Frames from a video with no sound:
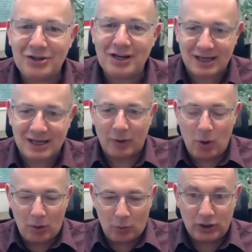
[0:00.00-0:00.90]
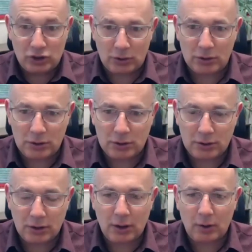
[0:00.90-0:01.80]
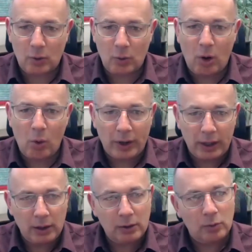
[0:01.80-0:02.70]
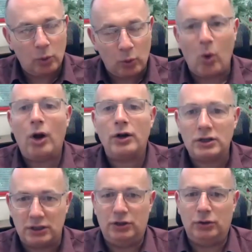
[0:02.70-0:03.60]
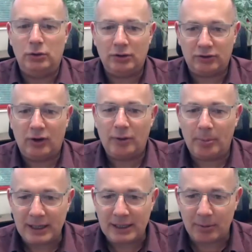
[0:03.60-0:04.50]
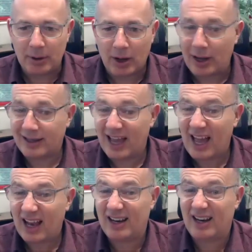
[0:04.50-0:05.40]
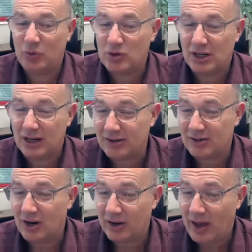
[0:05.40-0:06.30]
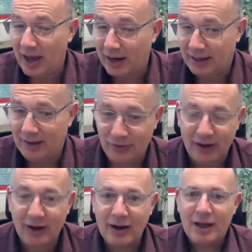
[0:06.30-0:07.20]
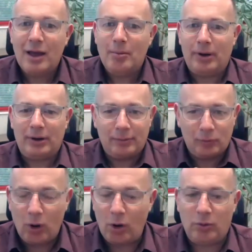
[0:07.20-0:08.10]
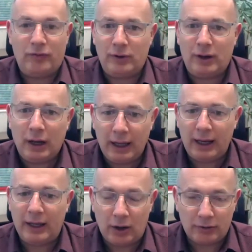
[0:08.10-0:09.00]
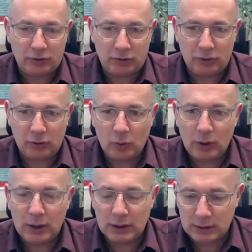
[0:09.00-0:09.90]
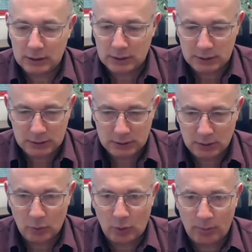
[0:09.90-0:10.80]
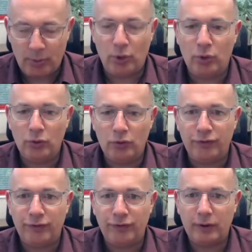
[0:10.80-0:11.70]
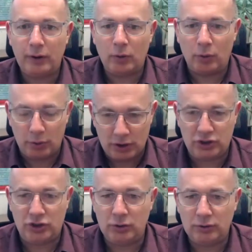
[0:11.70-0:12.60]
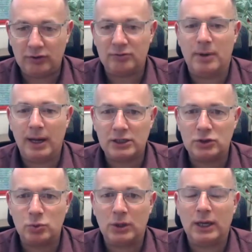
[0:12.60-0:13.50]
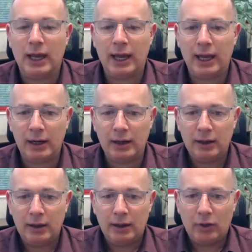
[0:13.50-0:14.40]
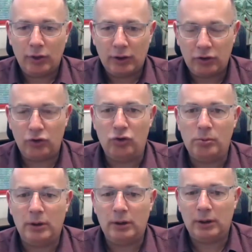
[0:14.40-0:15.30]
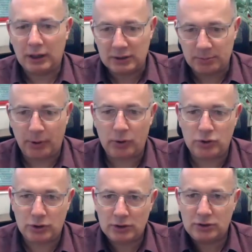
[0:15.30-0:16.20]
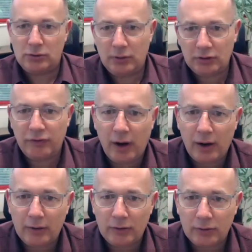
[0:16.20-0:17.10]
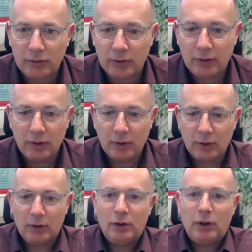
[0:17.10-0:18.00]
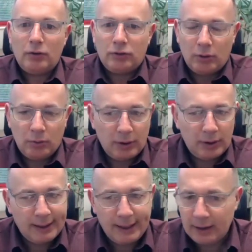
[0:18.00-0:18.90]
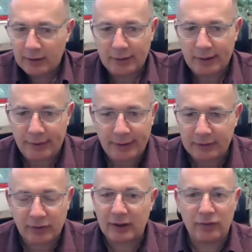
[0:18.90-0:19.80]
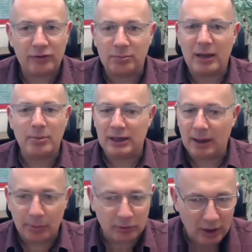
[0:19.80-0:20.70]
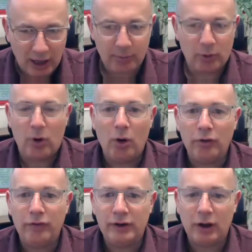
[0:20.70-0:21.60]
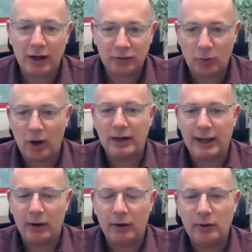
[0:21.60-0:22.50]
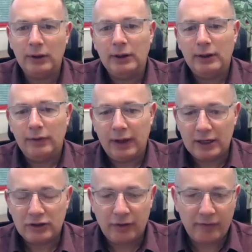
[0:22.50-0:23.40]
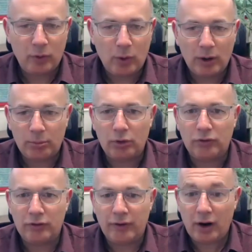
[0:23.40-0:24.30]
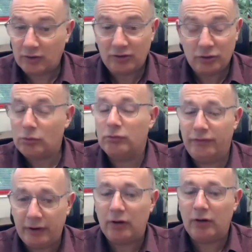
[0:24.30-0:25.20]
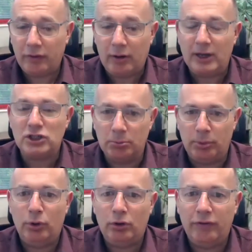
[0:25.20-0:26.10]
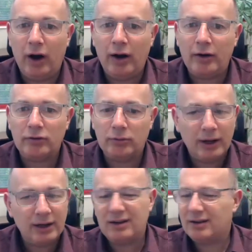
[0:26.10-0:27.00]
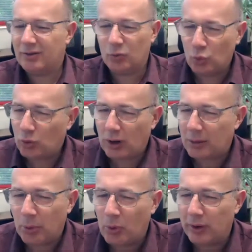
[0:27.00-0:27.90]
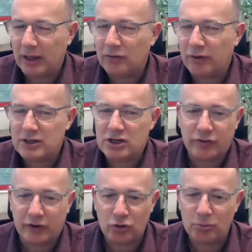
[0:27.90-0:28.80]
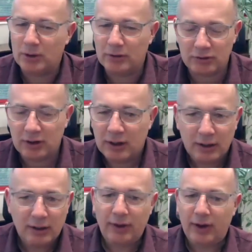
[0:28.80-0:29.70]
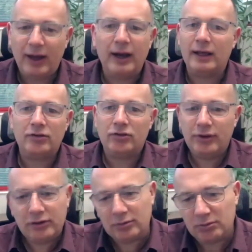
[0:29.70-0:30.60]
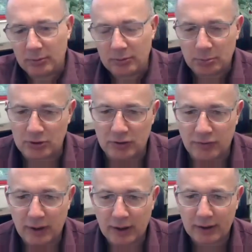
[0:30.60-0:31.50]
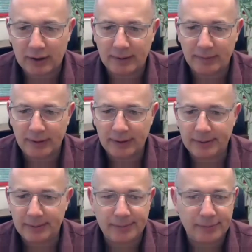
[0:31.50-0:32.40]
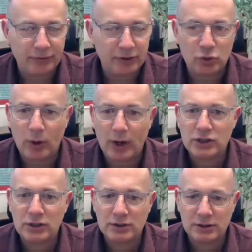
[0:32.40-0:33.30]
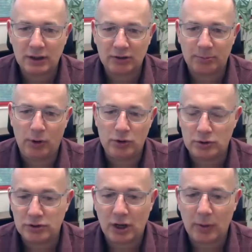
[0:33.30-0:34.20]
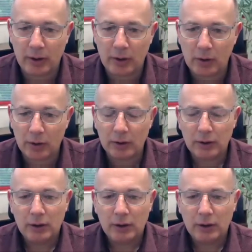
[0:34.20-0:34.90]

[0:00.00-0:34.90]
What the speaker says: can certainly tell you what we would want to do to stop the pandemic. I can't, unfortunately, necessarily tell you how to get there. But what we've clearly got to do is remove or reduce as much as we can the human exposure to this virus. So again, let's think of this maybe a numbers game, a roll of the dice. Right now, the H5N1 bird flu virus is still very, very much a bird virus. Right? Really poorly infectious for humans, unless there's some specific situations and exposures going on.